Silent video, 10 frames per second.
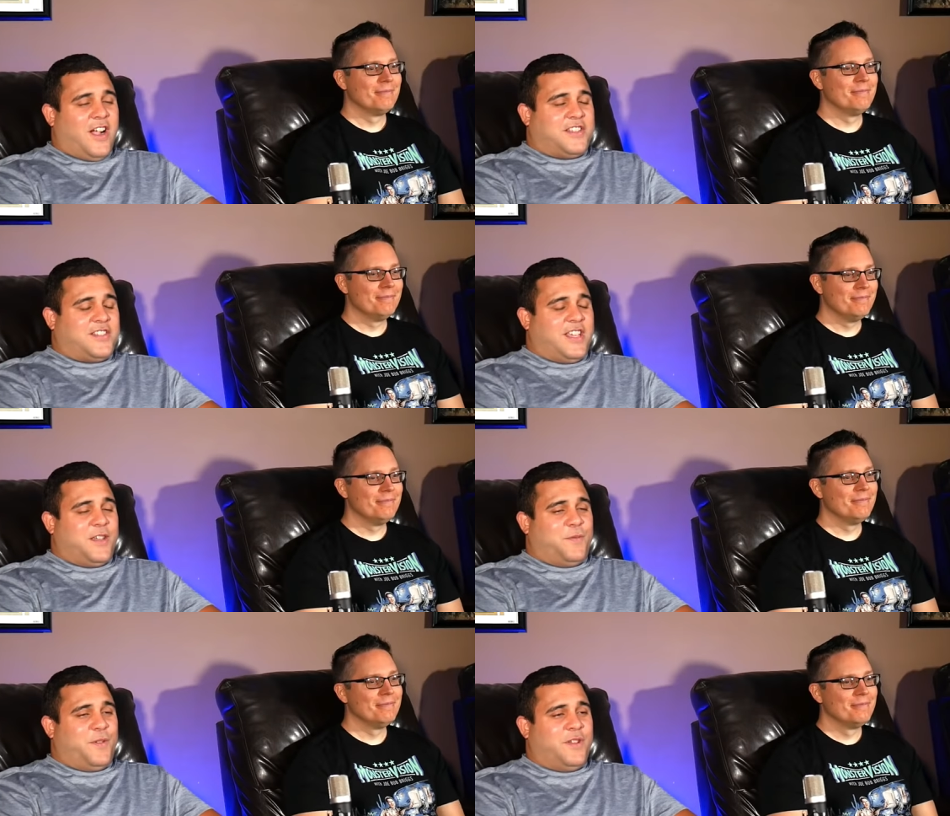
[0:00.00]
Speaker 1: All right,
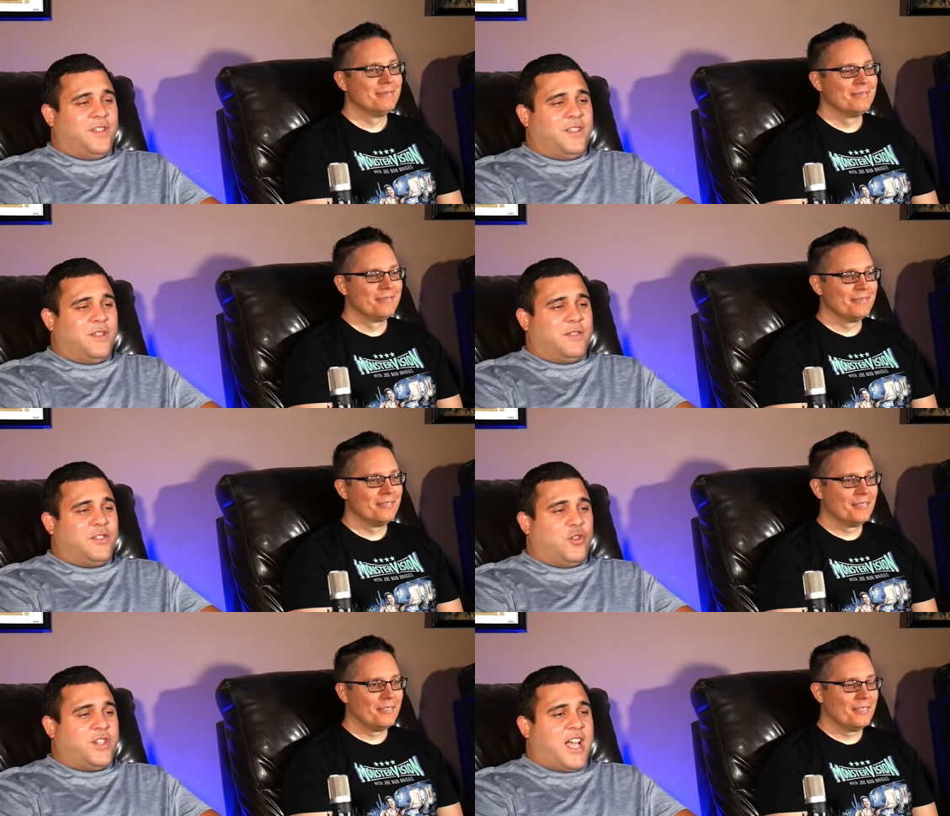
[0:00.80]
Steve,
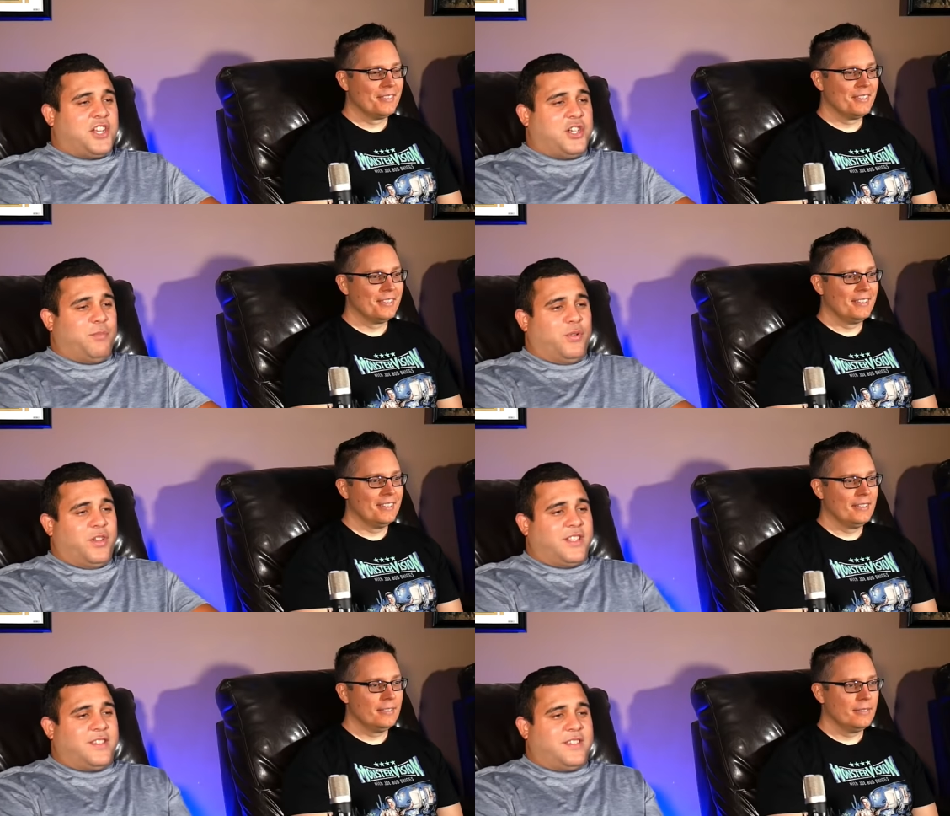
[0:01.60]
you're dodging
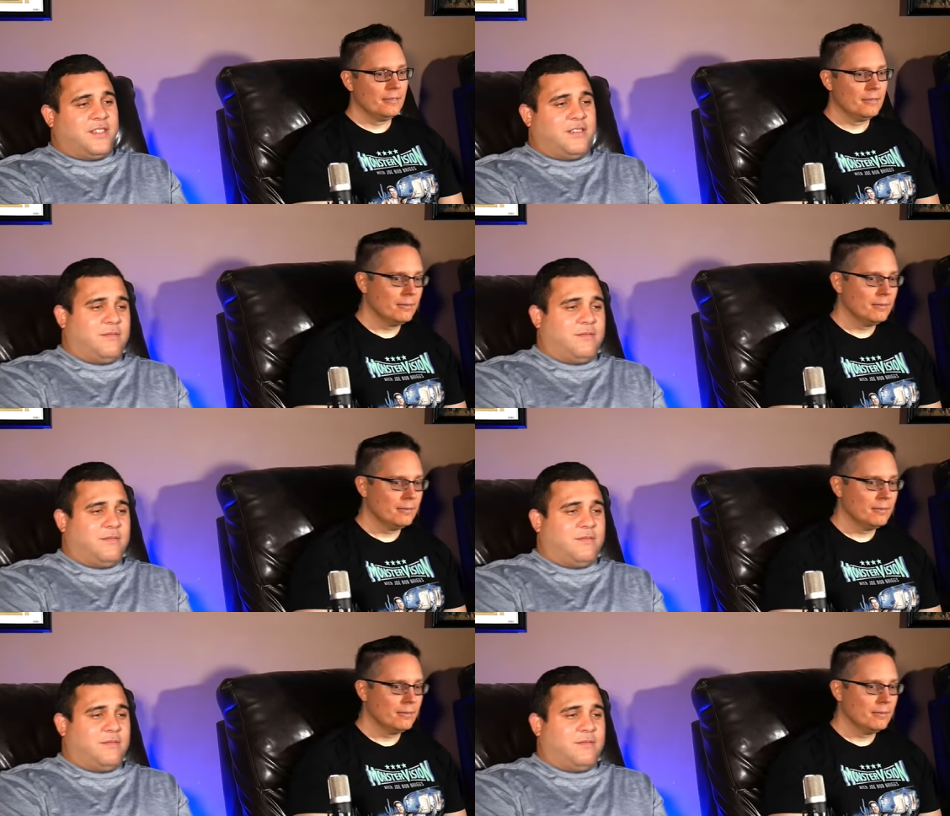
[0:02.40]
bullets.